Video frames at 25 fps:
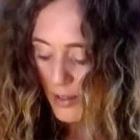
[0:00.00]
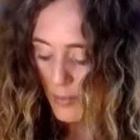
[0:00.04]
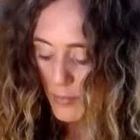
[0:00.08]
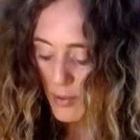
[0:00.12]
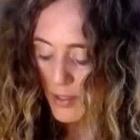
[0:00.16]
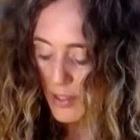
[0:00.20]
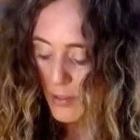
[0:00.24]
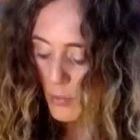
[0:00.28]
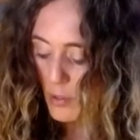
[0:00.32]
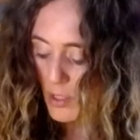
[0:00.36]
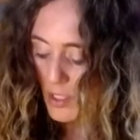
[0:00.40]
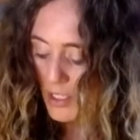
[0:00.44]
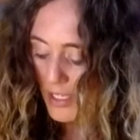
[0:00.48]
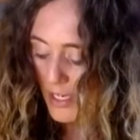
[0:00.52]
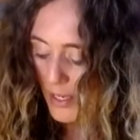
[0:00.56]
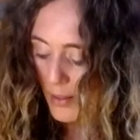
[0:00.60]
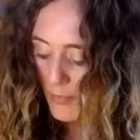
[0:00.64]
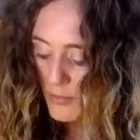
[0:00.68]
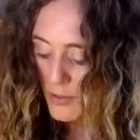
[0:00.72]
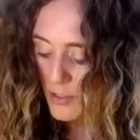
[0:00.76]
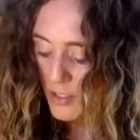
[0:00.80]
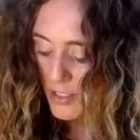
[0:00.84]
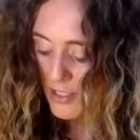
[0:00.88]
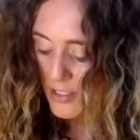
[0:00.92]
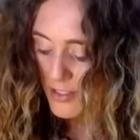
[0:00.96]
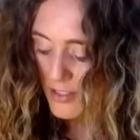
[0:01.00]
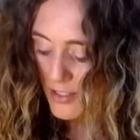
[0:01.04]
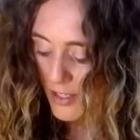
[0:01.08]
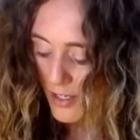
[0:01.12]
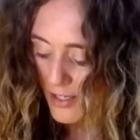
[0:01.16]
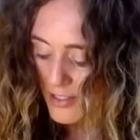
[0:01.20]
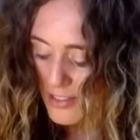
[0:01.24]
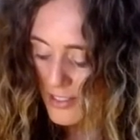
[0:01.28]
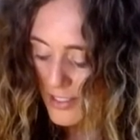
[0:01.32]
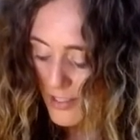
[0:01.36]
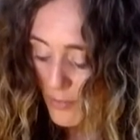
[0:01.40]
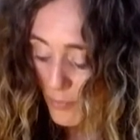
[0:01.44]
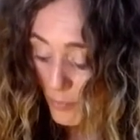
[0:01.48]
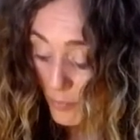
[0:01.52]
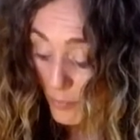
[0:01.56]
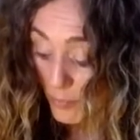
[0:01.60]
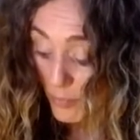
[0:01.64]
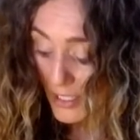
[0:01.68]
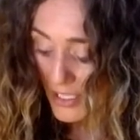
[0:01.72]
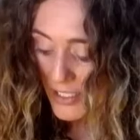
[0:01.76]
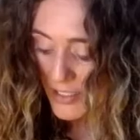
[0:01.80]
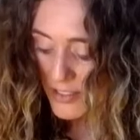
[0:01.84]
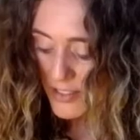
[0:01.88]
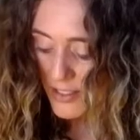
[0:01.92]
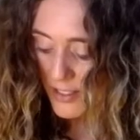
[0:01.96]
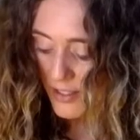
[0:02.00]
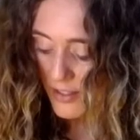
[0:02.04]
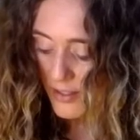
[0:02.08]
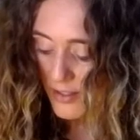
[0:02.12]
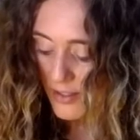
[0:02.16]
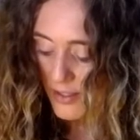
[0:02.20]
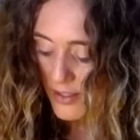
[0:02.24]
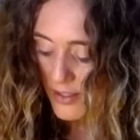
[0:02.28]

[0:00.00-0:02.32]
But then when you come to this last picture,